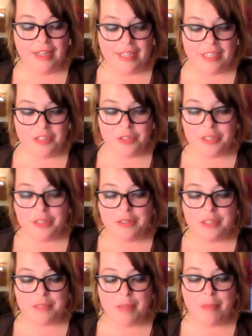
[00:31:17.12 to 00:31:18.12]
It
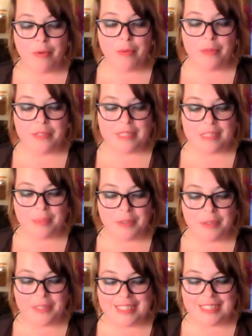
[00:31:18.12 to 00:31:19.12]
triggers memorable
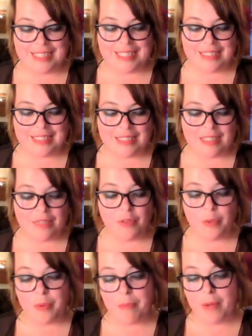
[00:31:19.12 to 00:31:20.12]
experiences if
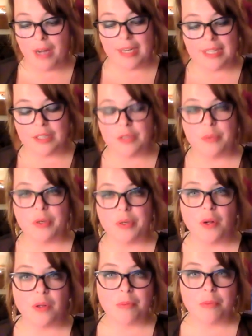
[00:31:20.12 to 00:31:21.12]
you embody new
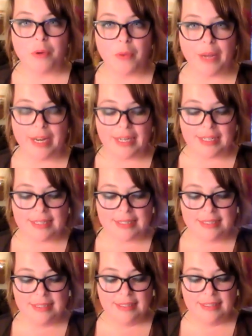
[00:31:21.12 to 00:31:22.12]
occult poetics.
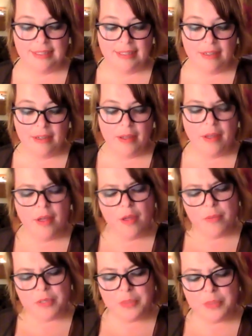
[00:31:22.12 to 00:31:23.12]

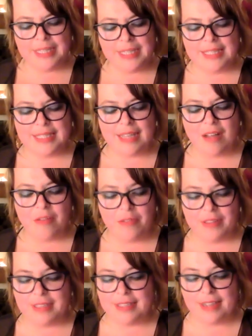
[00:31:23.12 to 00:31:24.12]
Between the self
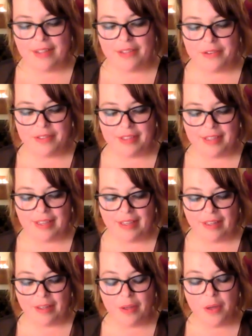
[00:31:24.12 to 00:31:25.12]
and this other
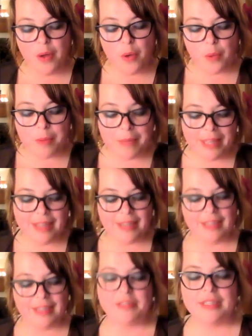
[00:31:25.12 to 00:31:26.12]
thing, we make a
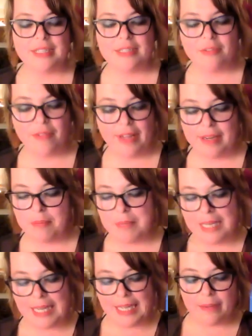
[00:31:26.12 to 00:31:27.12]
clearing to find
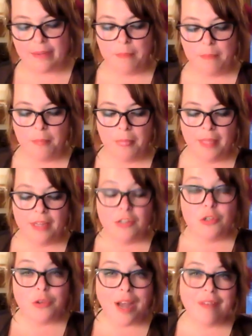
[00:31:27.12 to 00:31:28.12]
meaning,
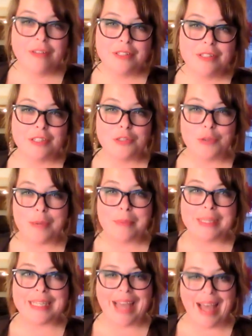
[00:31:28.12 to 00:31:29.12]
travel to
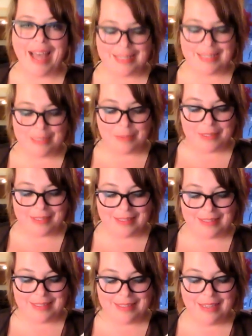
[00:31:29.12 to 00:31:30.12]
trembling
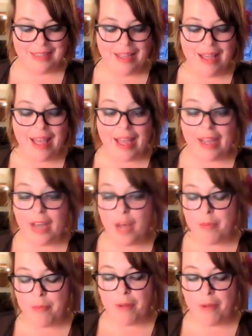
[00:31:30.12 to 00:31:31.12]
aspens, and
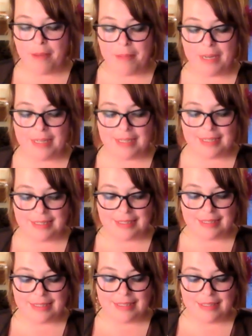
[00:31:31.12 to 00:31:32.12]
come upon medicines.